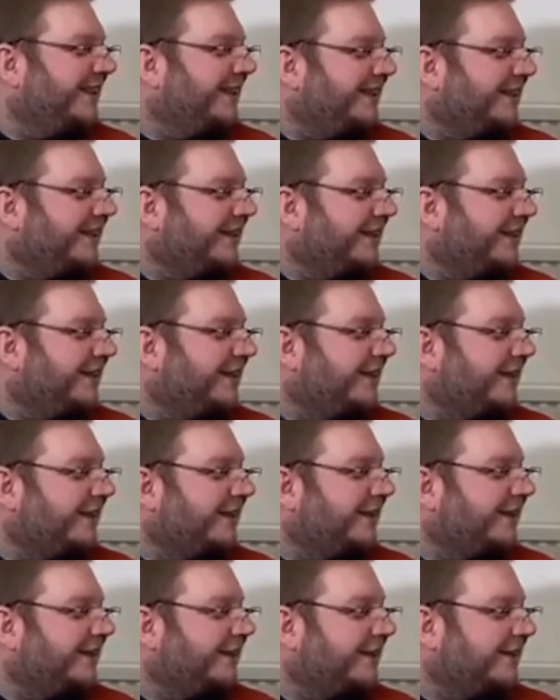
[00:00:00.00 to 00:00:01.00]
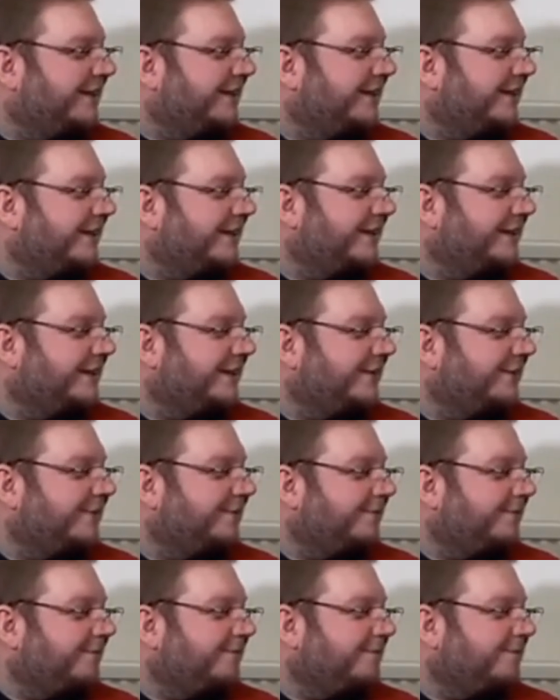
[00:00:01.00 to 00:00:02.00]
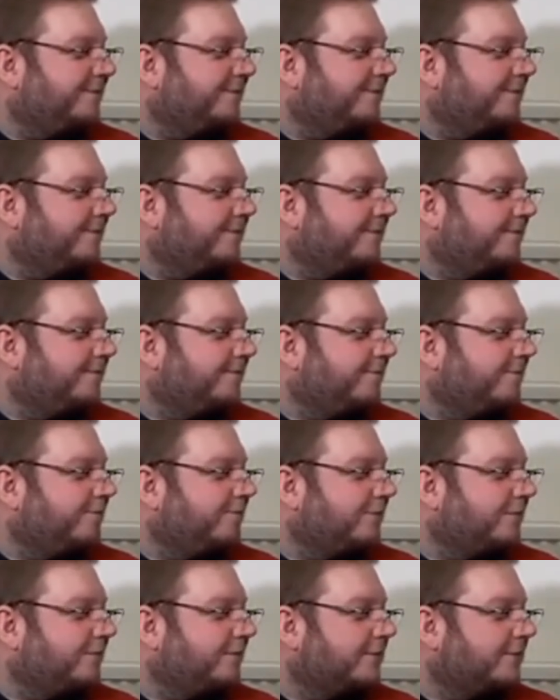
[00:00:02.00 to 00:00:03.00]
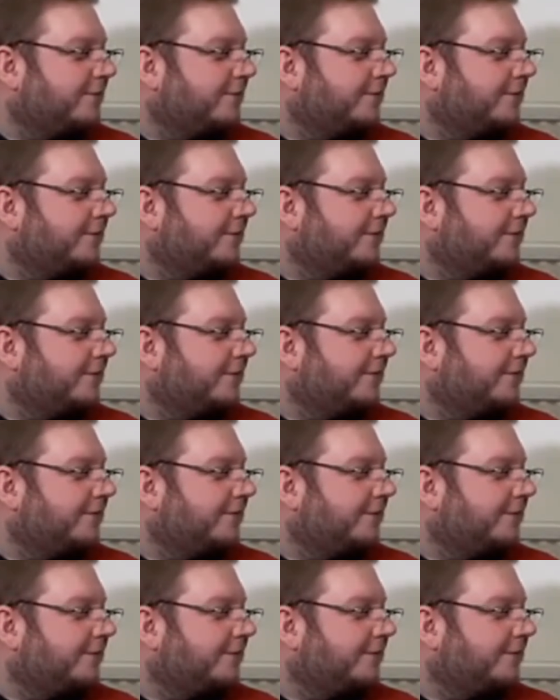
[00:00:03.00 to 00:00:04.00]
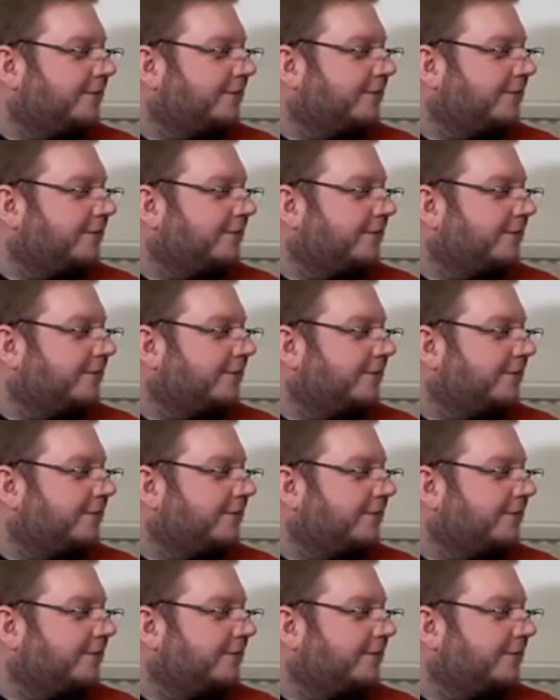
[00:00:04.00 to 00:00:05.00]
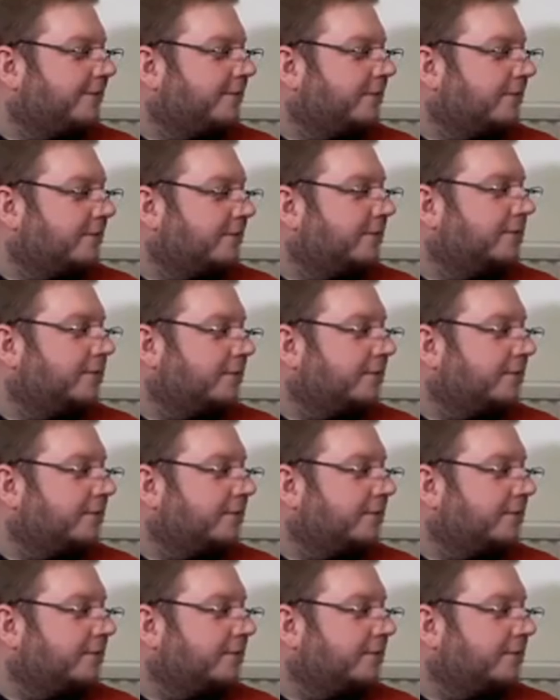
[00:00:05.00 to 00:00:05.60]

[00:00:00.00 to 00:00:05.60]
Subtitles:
(silent)